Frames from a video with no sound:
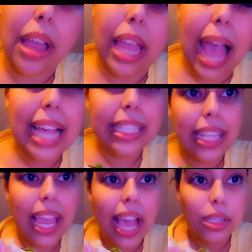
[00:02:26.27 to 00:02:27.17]
it has
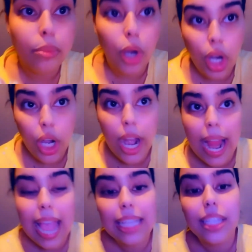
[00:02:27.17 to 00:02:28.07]
burger,
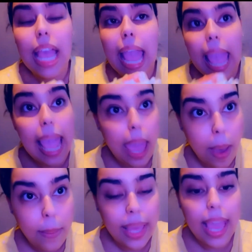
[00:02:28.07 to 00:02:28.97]
it has
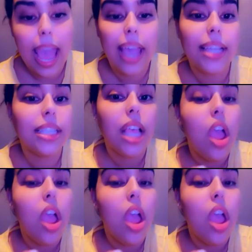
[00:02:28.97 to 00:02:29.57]
ham, it has